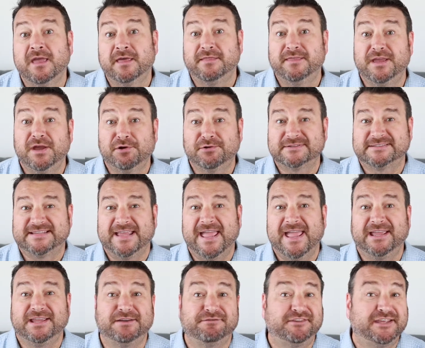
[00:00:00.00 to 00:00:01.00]
The old
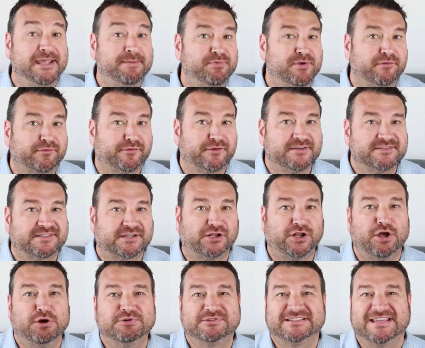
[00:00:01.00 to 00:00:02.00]
saying of keep your friends
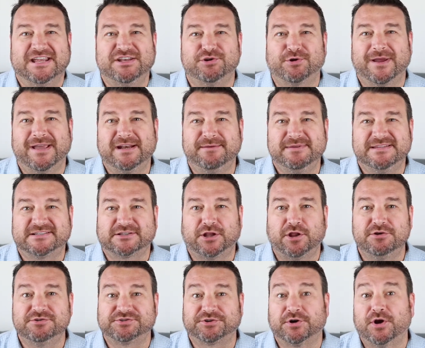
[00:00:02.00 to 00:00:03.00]
close and your enemies
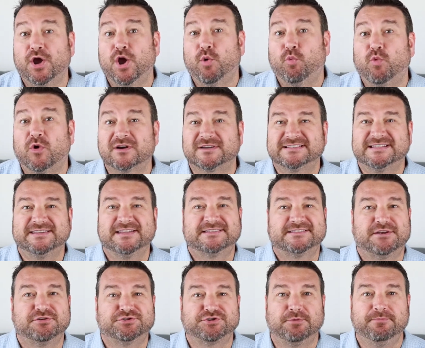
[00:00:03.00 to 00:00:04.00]
closer works in the
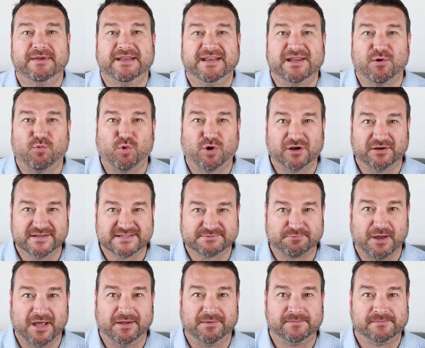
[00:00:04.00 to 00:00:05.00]
social media world as
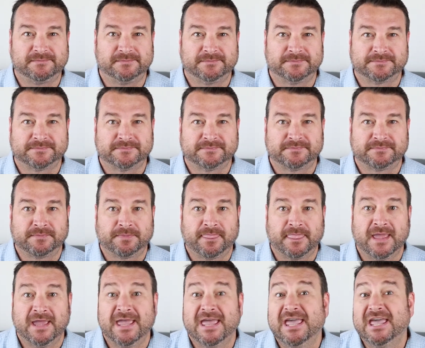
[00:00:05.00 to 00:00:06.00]
well.
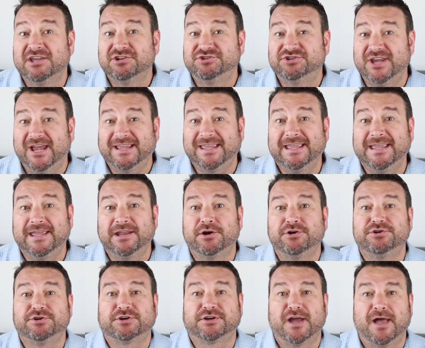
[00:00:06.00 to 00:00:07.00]
Checking in
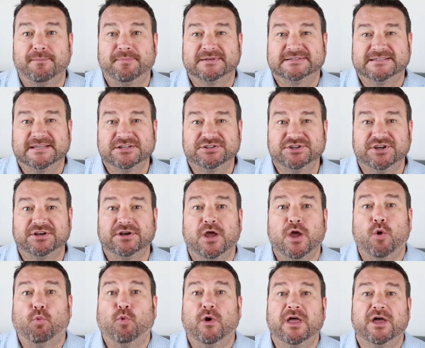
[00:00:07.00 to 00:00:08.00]
on your competition
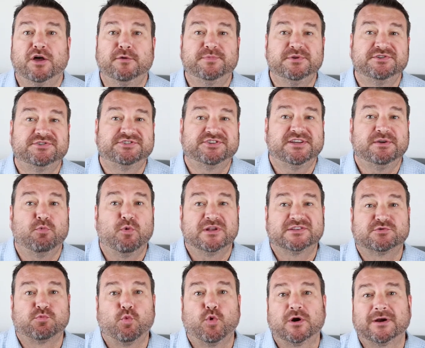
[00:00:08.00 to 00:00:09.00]
will help you see
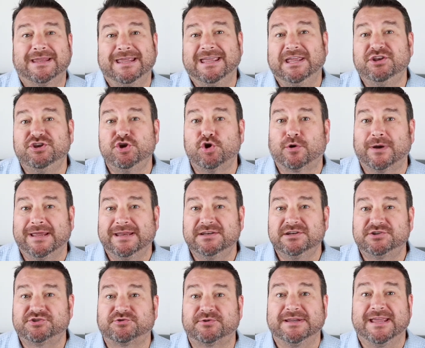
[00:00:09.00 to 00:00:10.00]
what's working in your
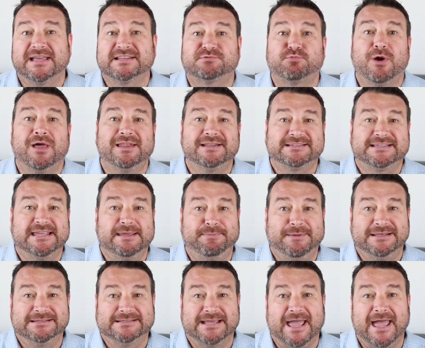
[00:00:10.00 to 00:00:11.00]
industry as well as
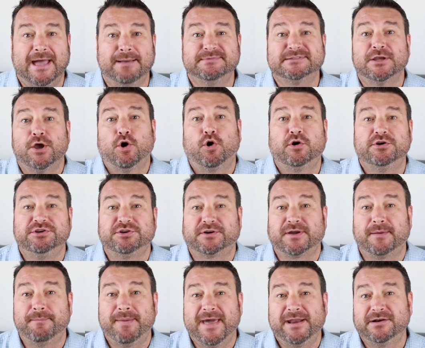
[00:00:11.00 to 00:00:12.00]
keeping tabs on your
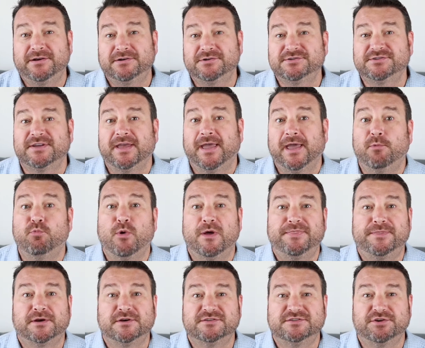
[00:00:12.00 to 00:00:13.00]
competitors and
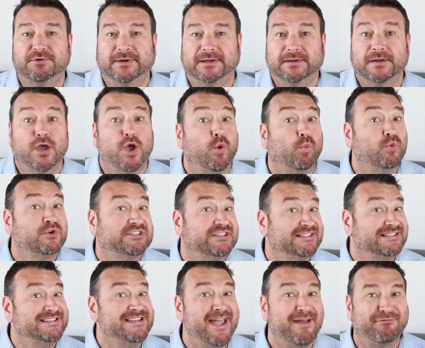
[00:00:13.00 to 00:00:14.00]
what they're doing, which
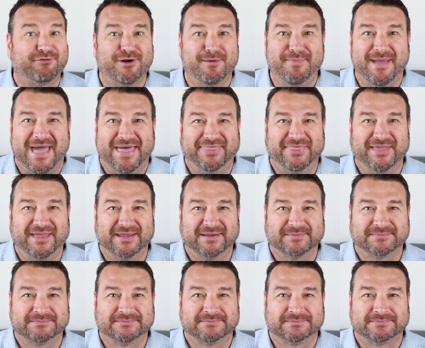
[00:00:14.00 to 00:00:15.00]
is never a bad thing.